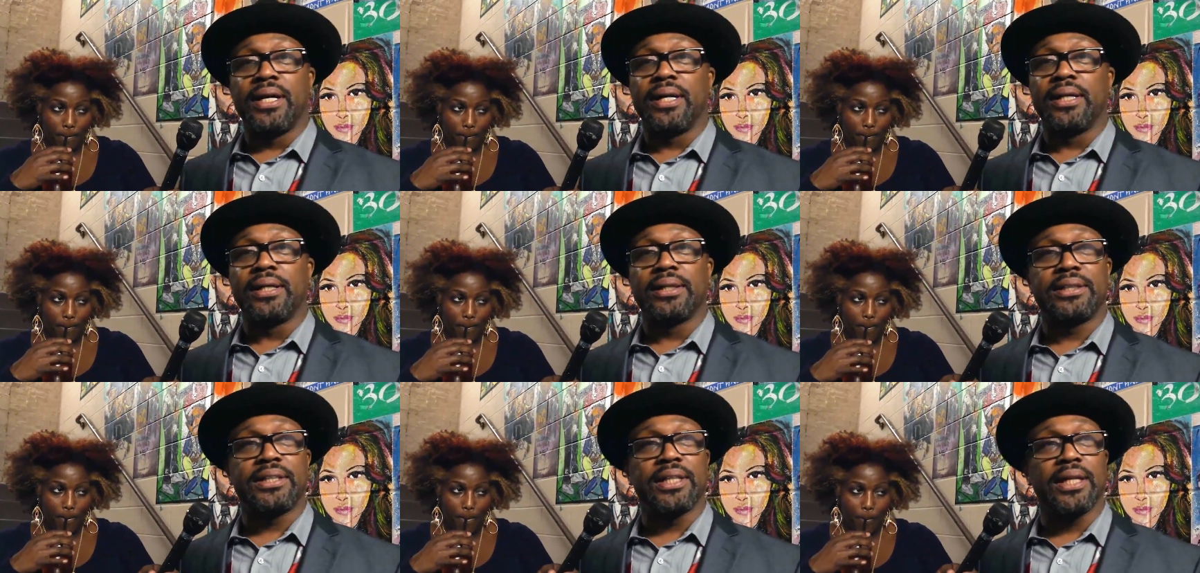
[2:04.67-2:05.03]

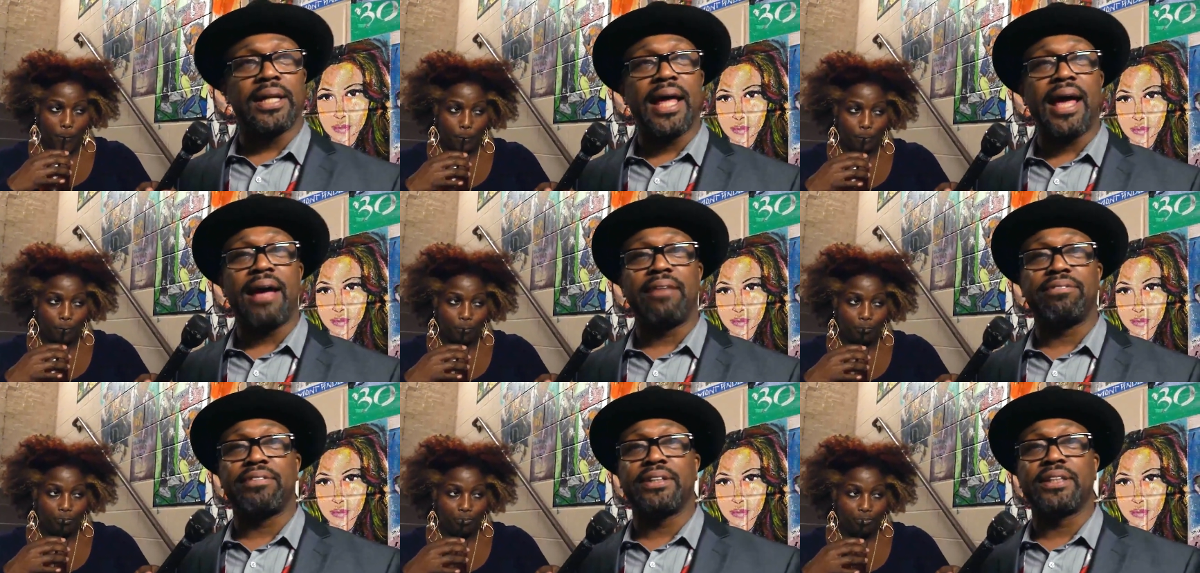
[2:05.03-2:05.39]

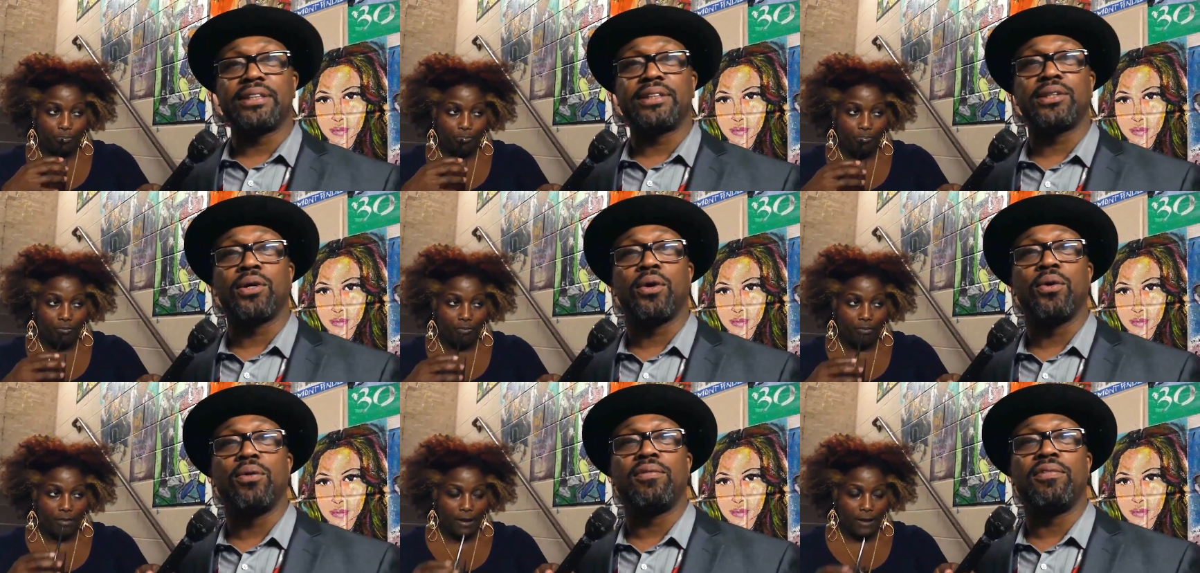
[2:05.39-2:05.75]
Speaker 1: until after
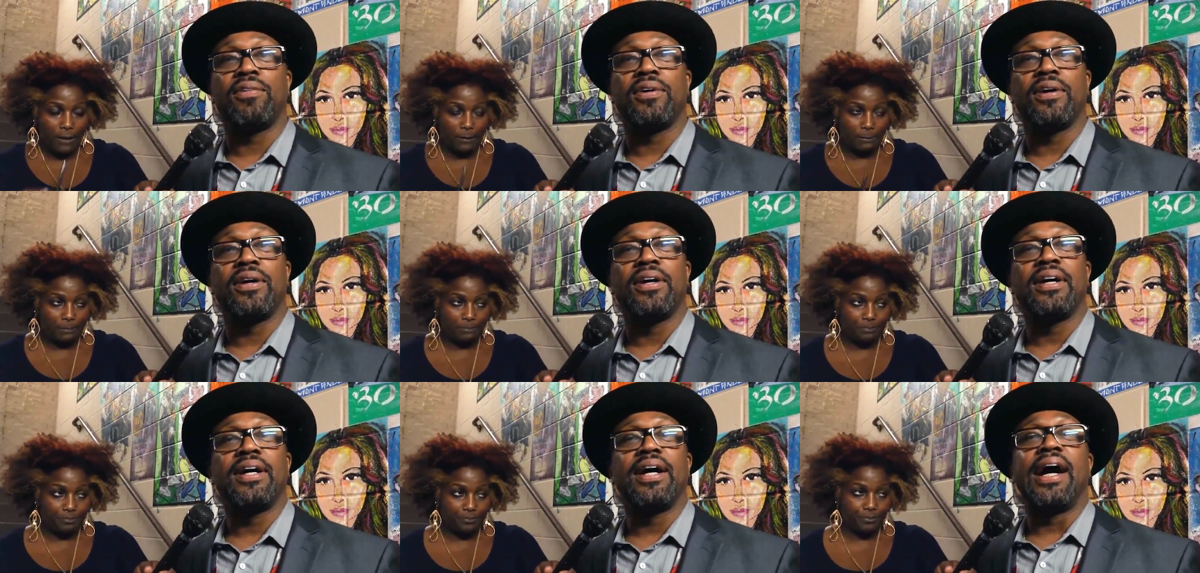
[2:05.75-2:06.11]
it's
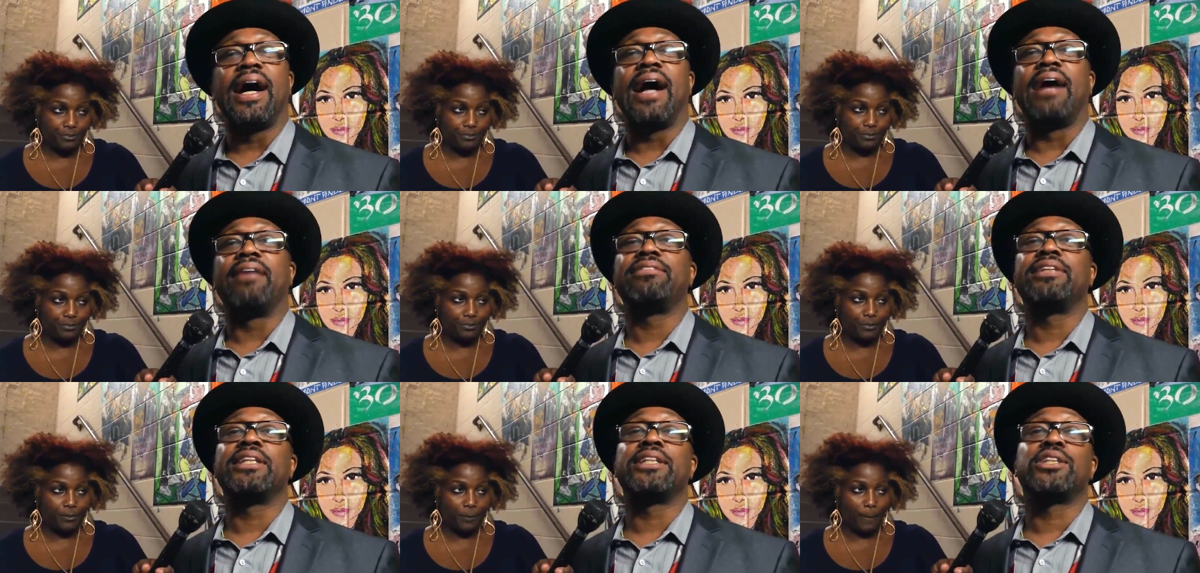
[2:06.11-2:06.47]
over.
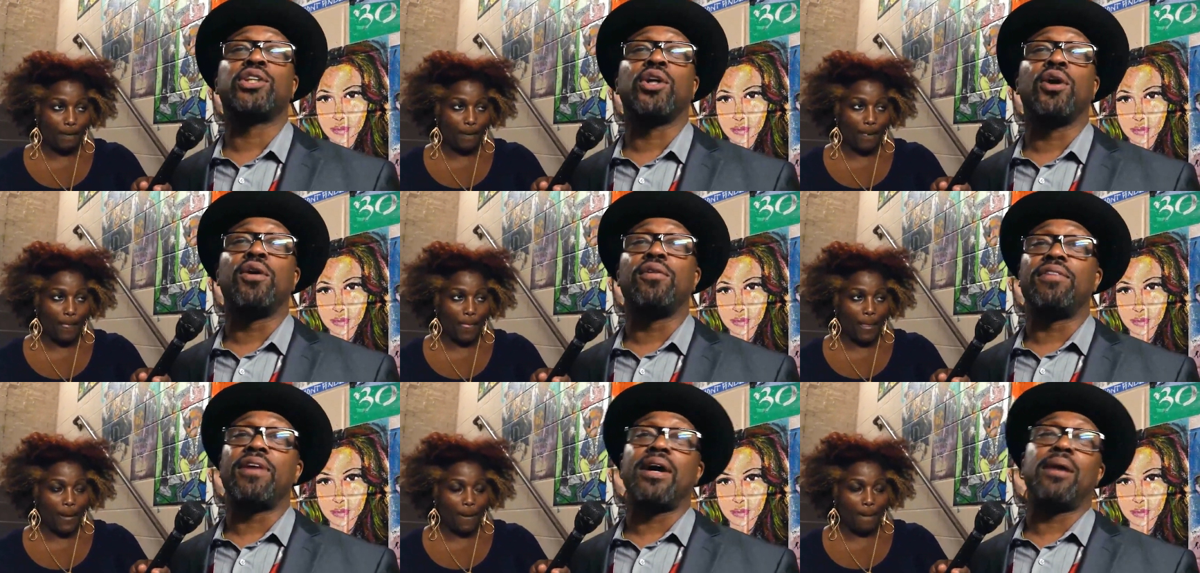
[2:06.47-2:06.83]
After
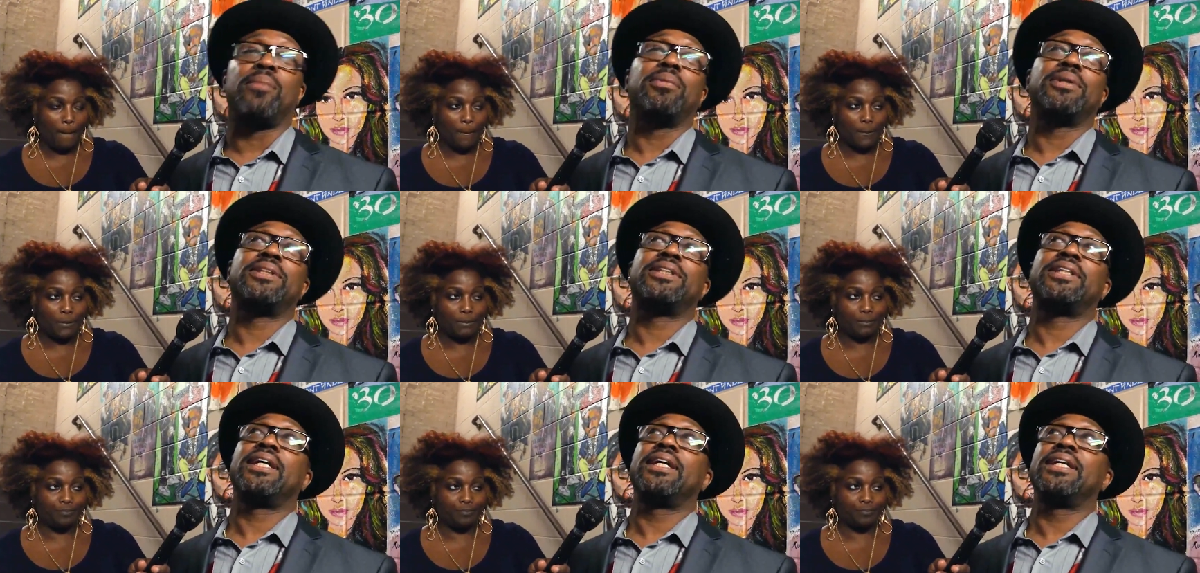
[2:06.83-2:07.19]
it's over, I'm
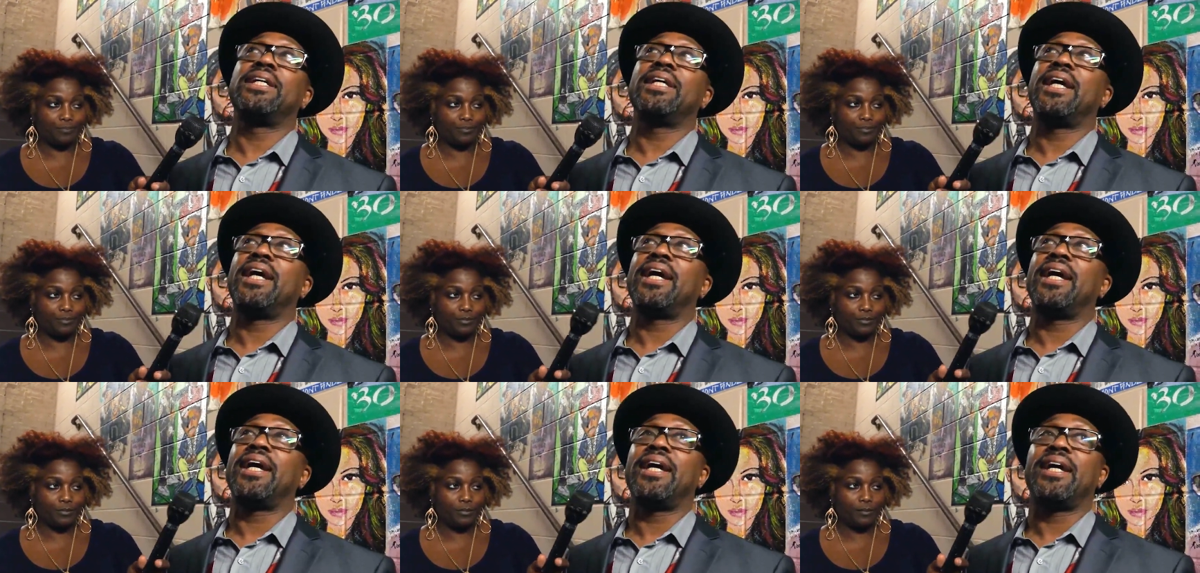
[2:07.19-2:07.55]
gonna say,
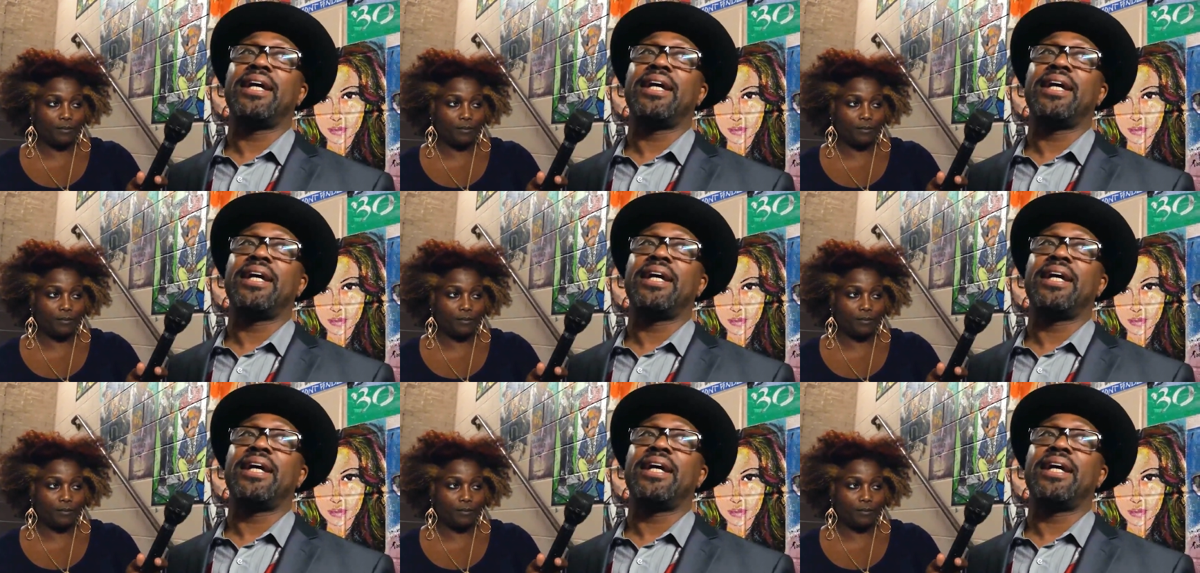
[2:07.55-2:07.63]
yeah,